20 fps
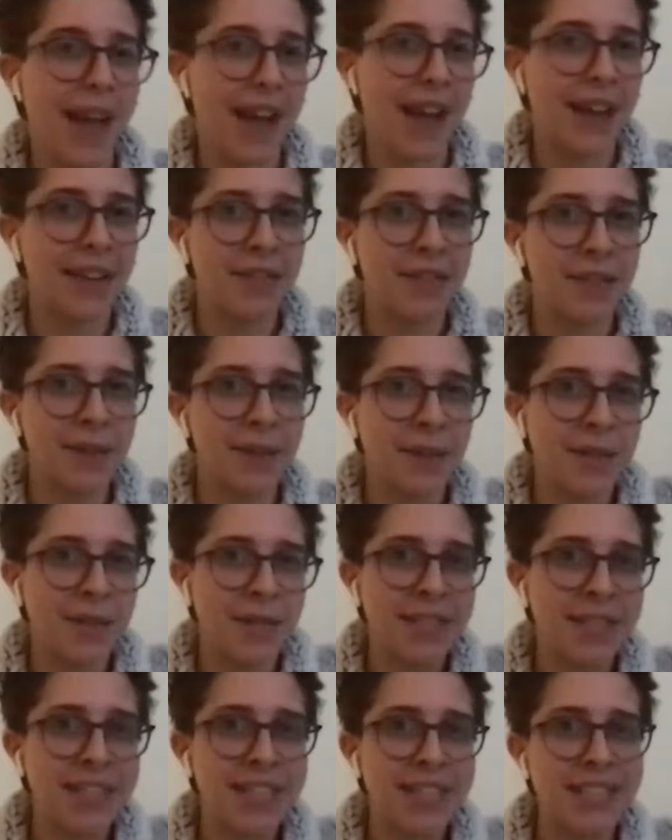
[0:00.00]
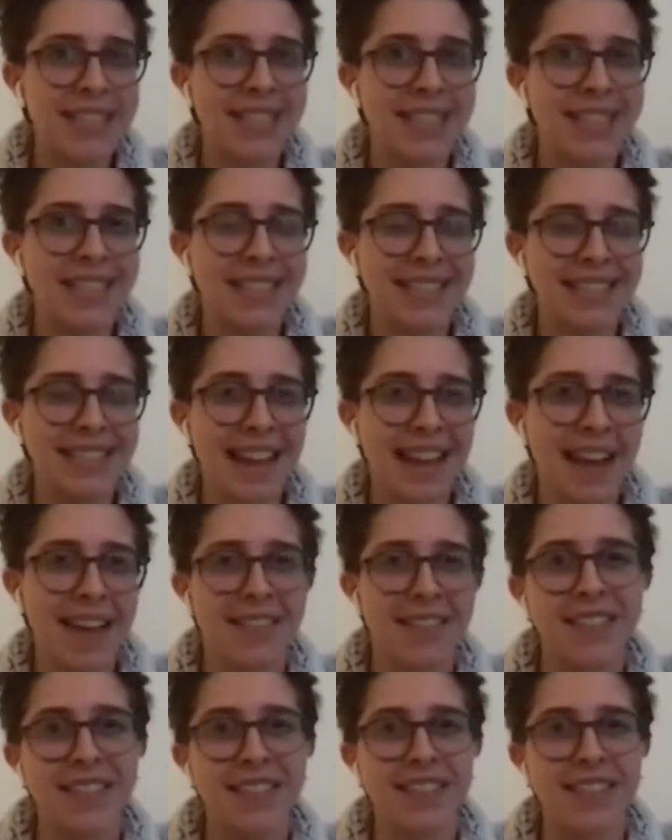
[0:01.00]
unfortunately just didn't
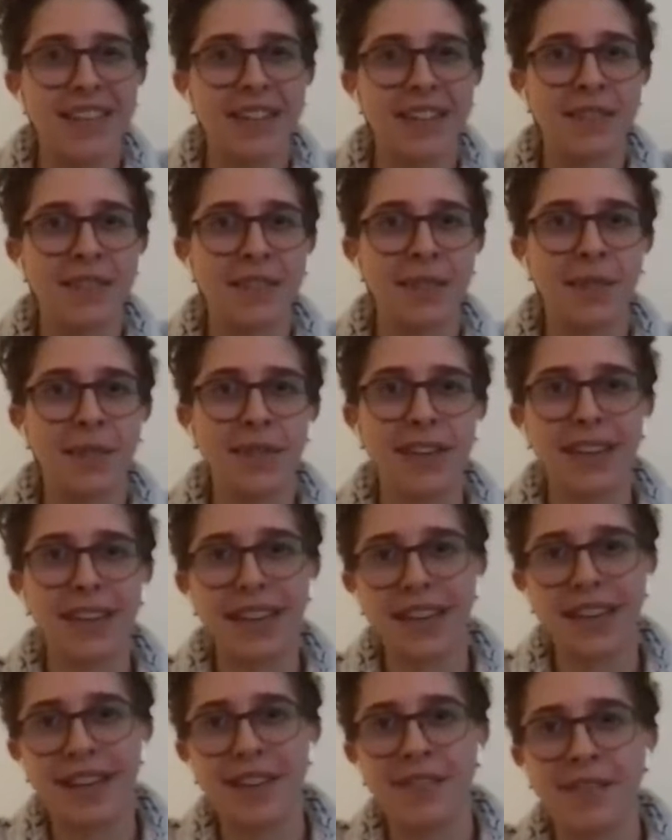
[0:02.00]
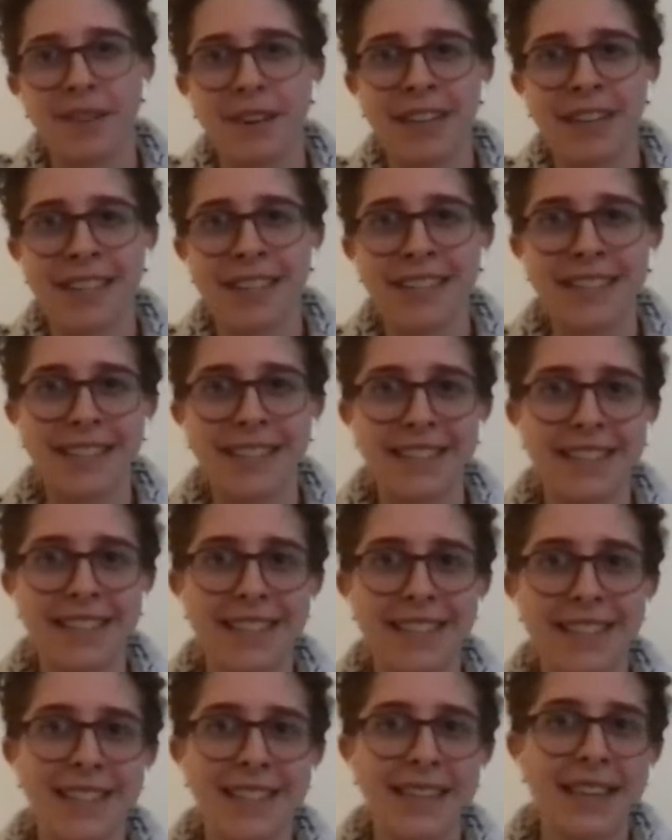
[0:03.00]
have a ton of Laurier
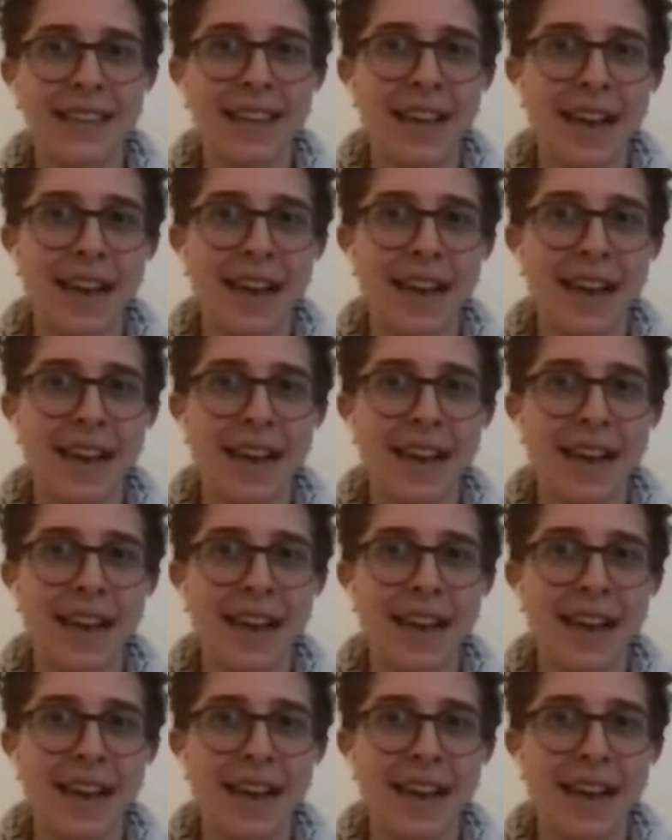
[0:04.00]
friends.